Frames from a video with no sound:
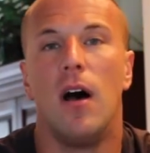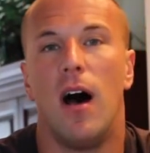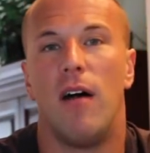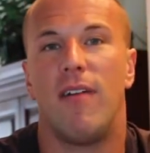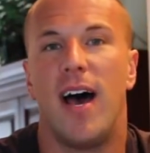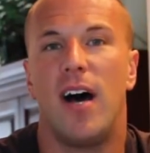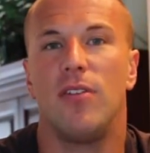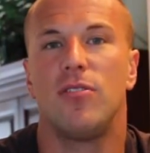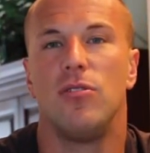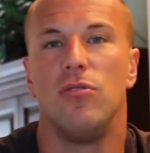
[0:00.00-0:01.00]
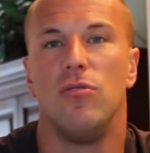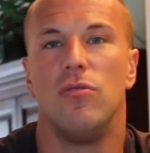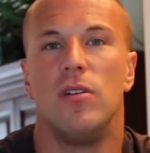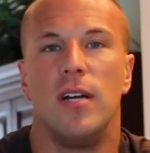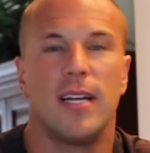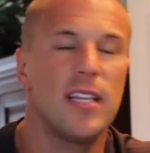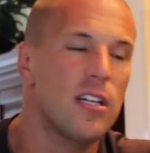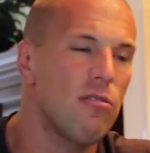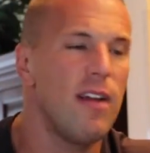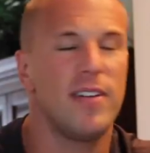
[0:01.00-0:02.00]
of how to get the
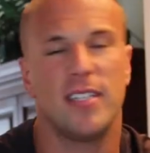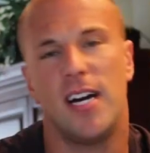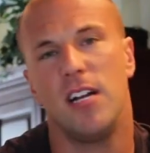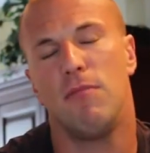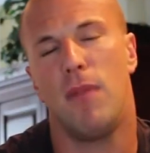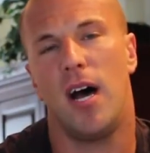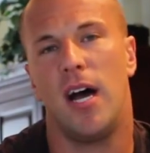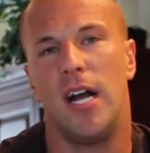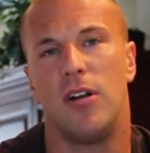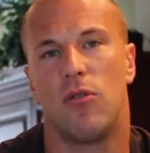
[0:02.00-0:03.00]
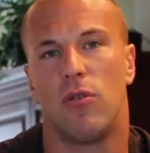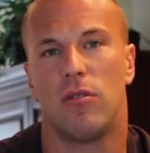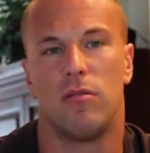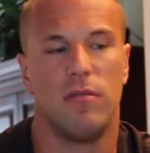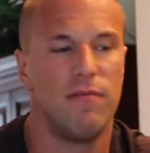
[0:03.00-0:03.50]
cravings out of your mind or